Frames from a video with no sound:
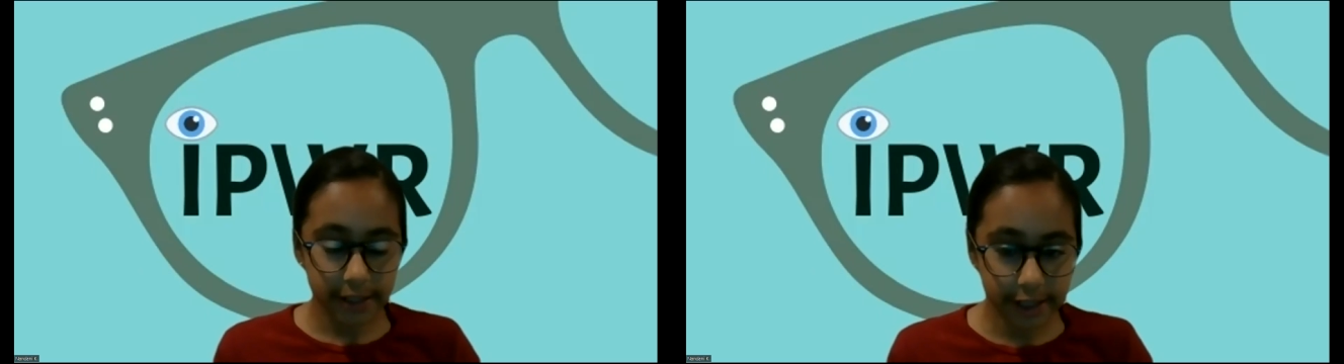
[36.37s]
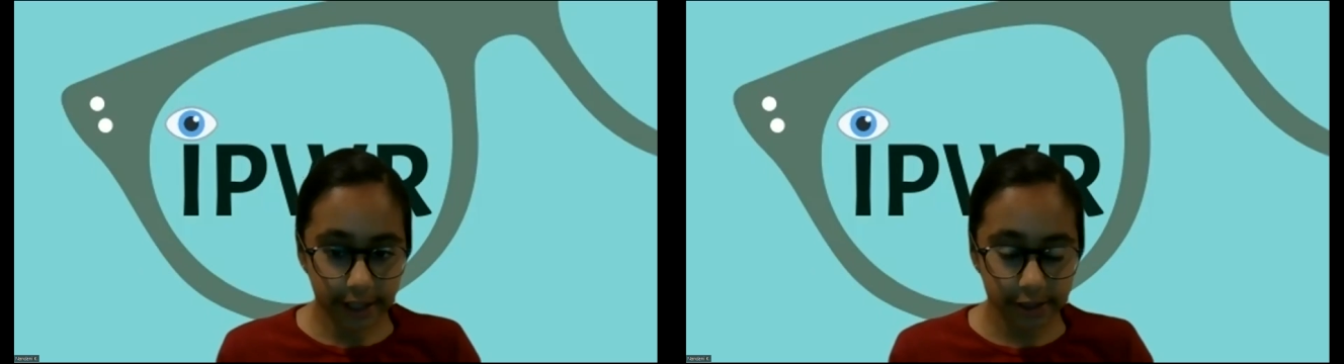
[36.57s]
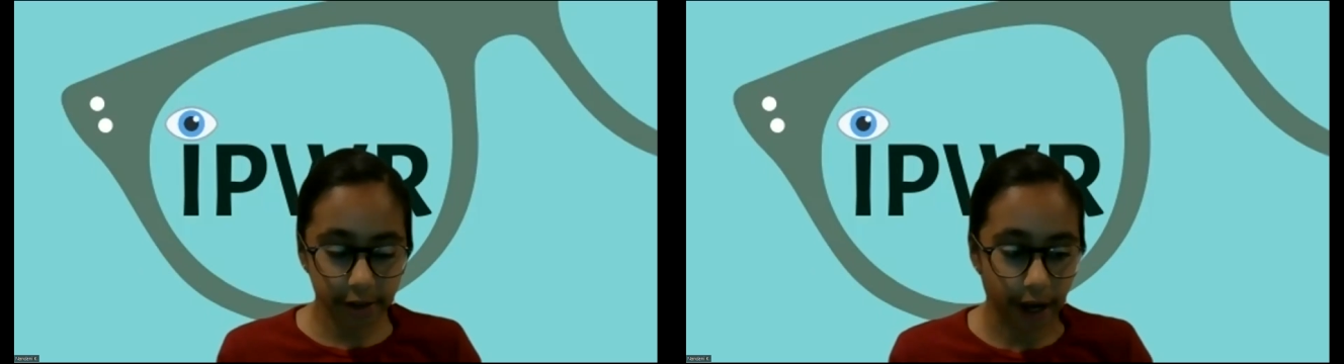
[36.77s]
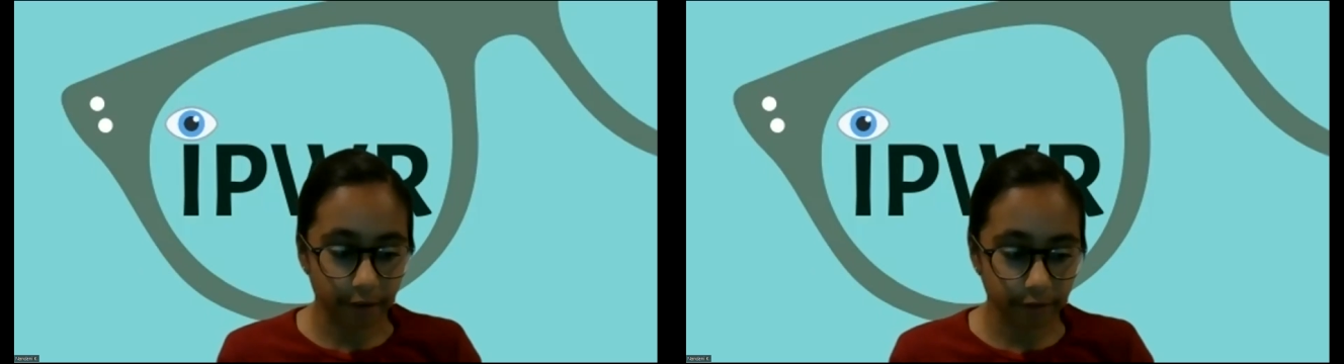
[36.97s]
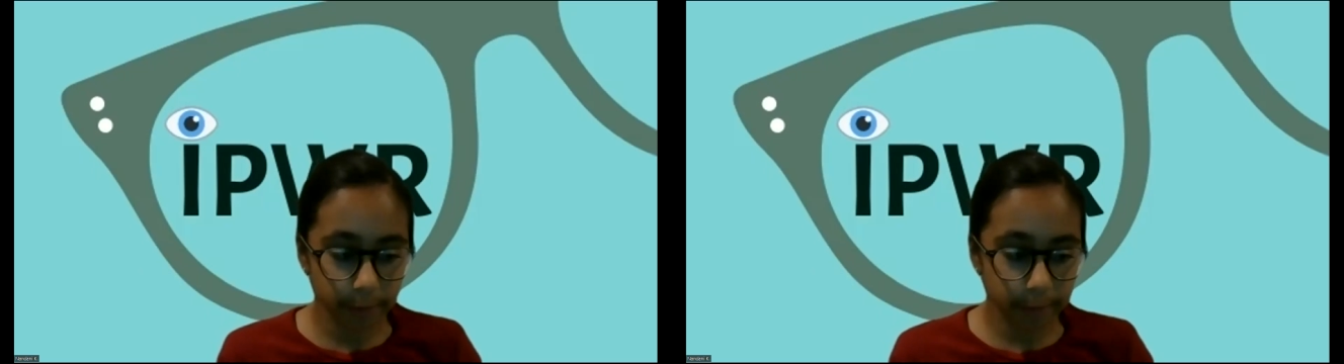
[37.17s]
checks your
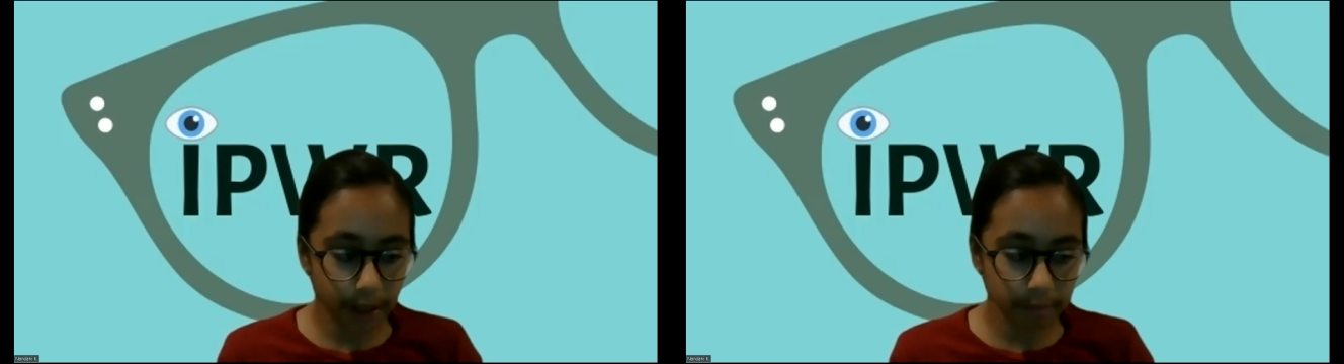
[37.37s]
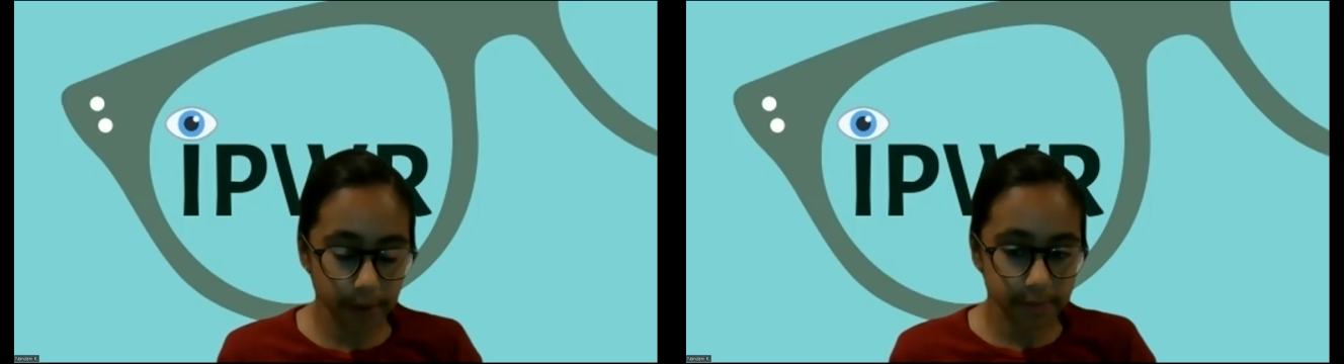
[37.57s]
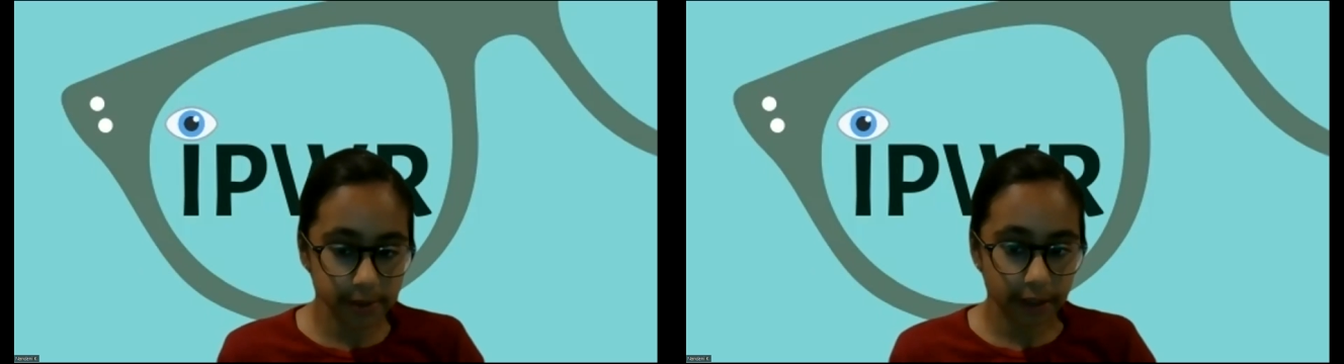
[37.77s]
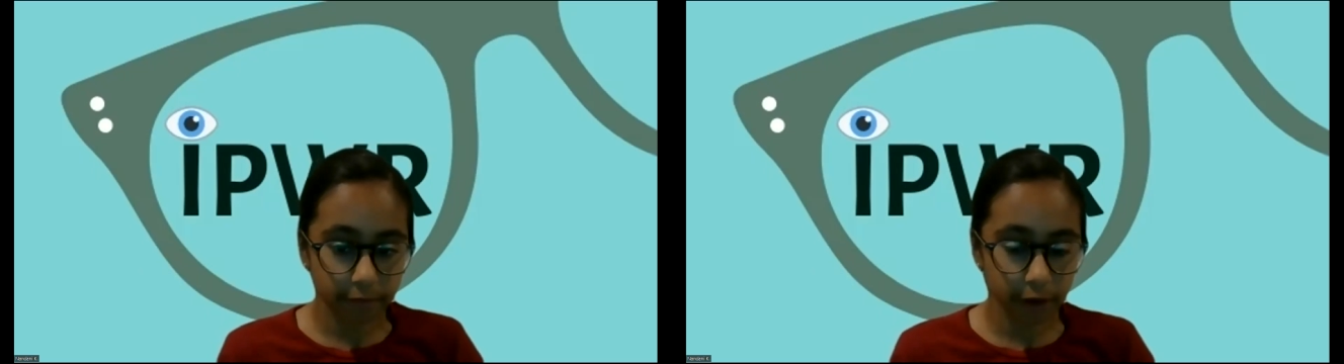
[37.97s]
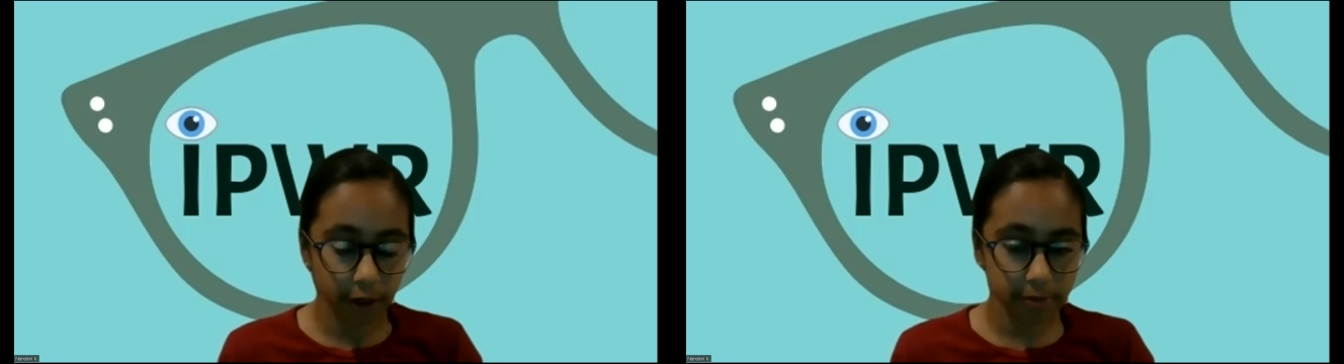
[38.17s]
eye for problems,
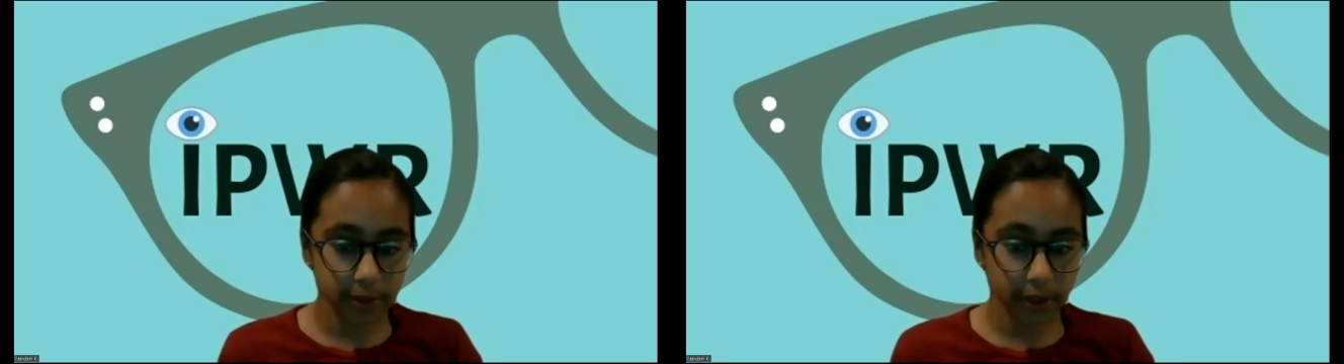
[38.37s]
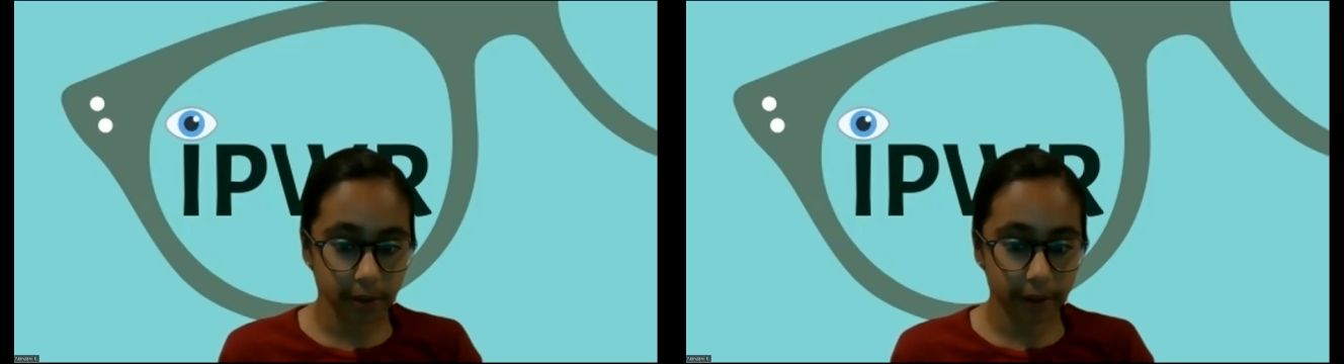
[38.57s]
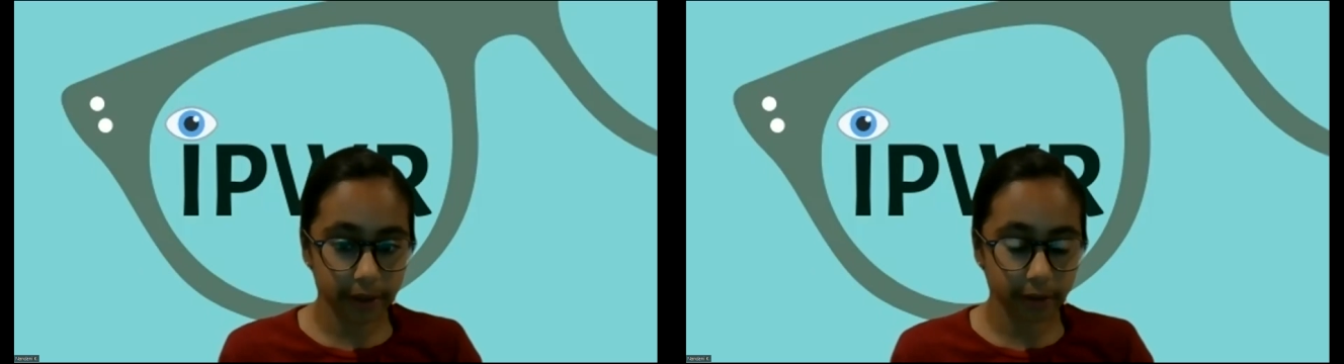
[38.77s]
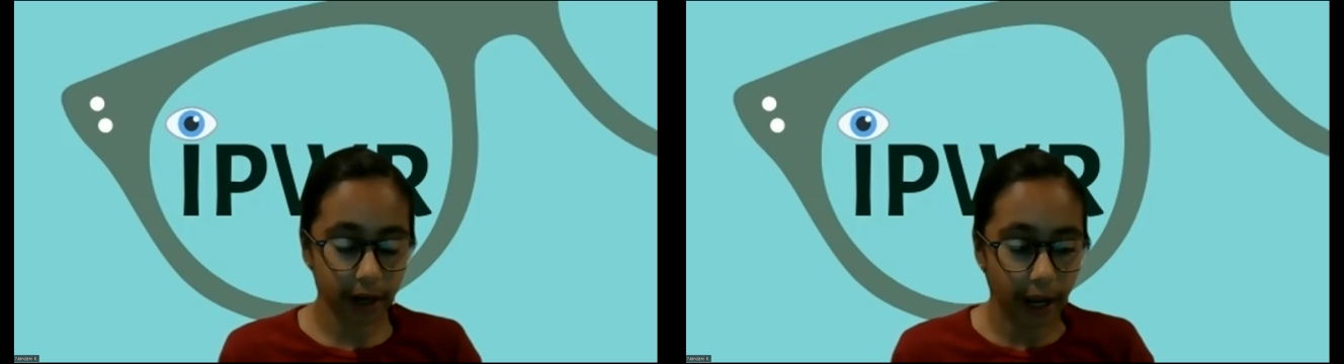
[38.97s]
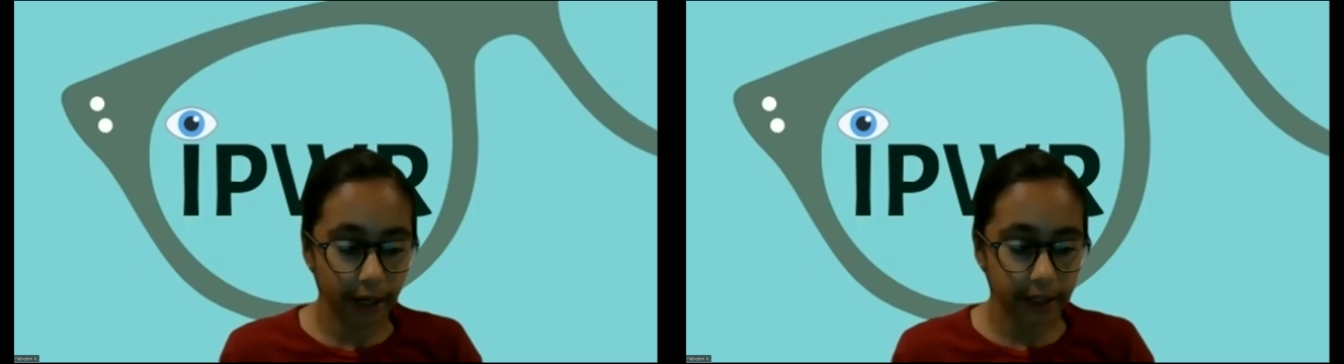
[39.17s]
informs you about
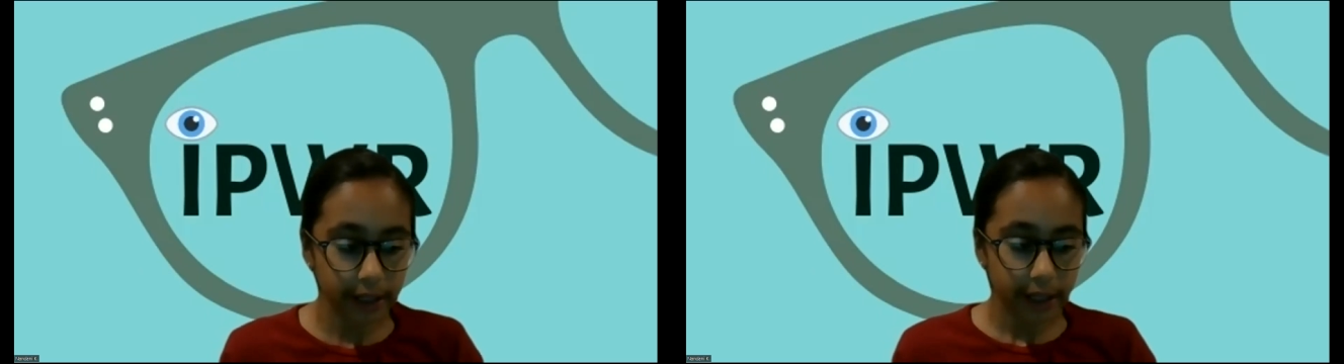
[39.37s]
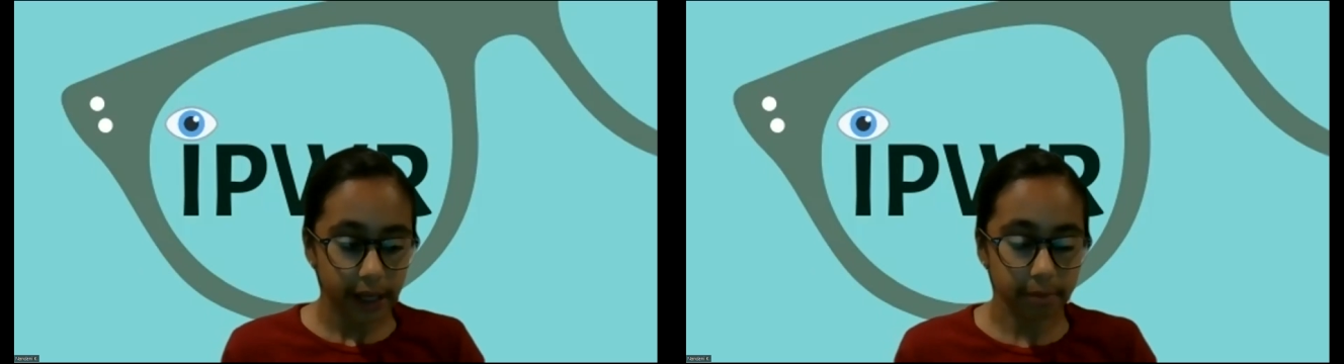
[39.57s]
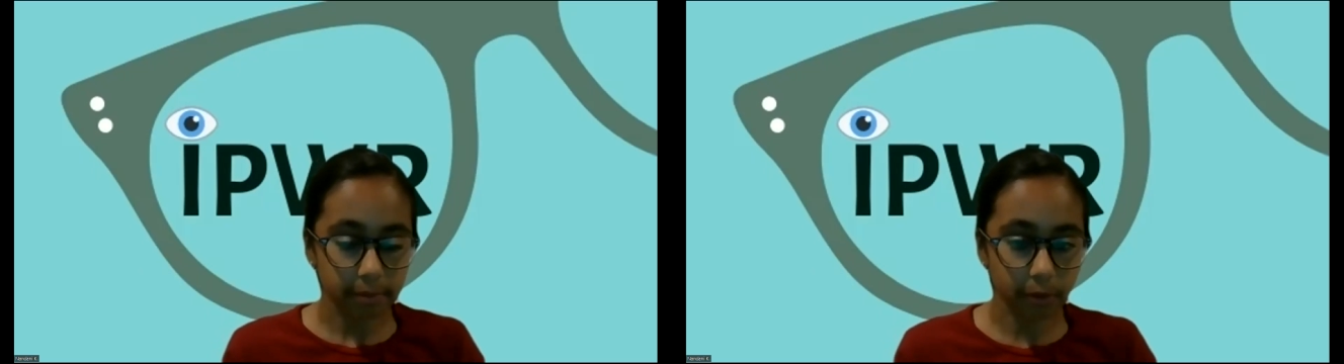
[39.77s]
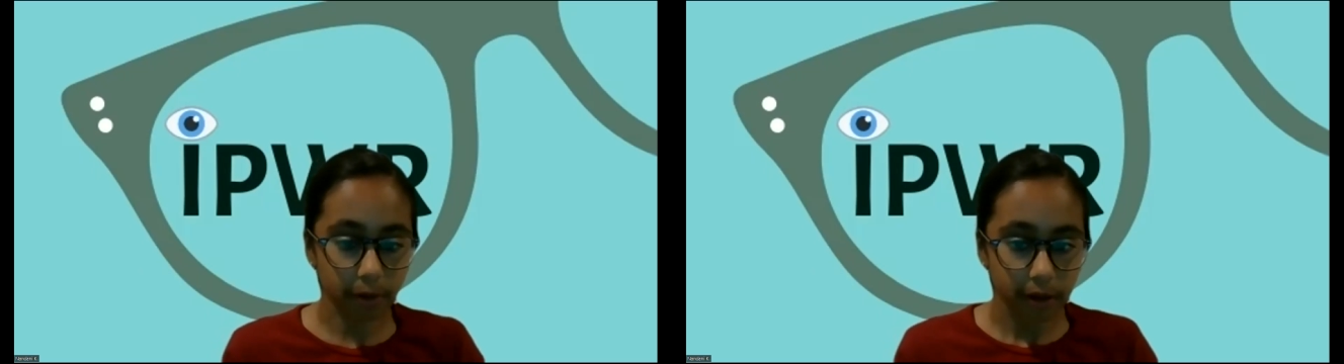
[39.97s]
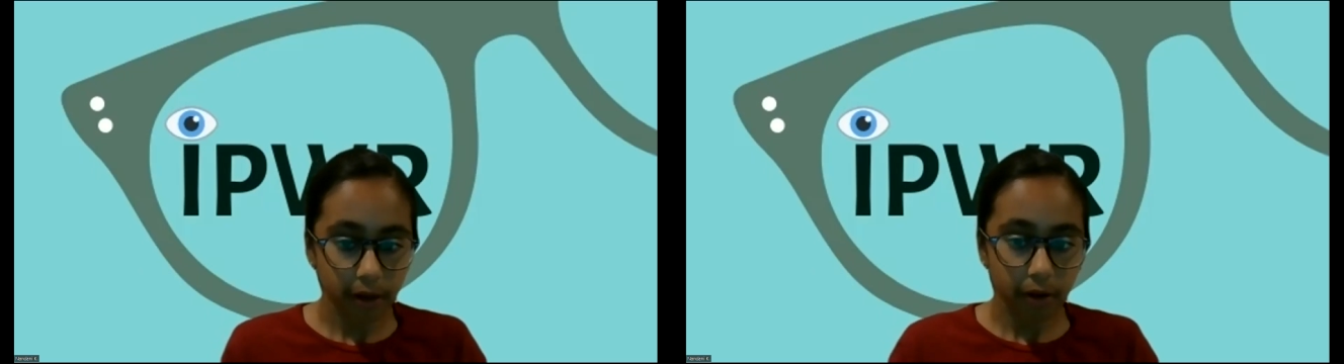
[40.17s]
your eye, and
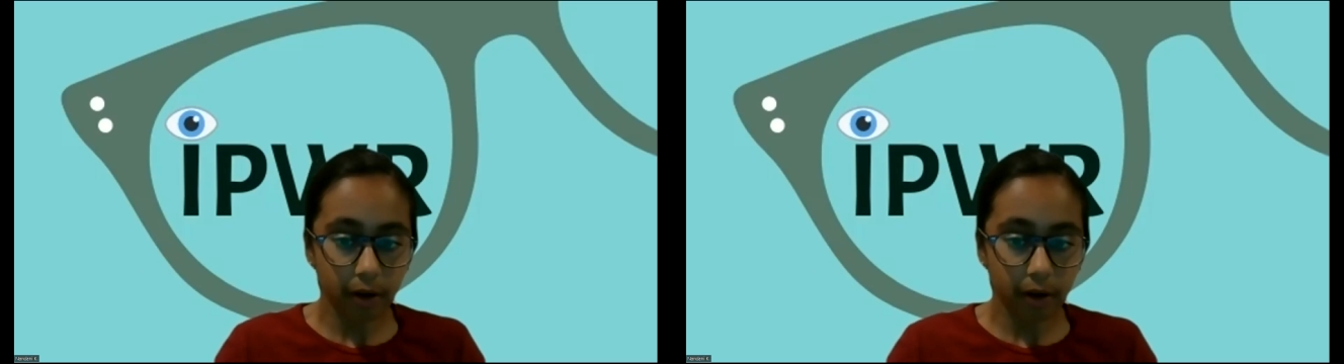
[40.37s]
more.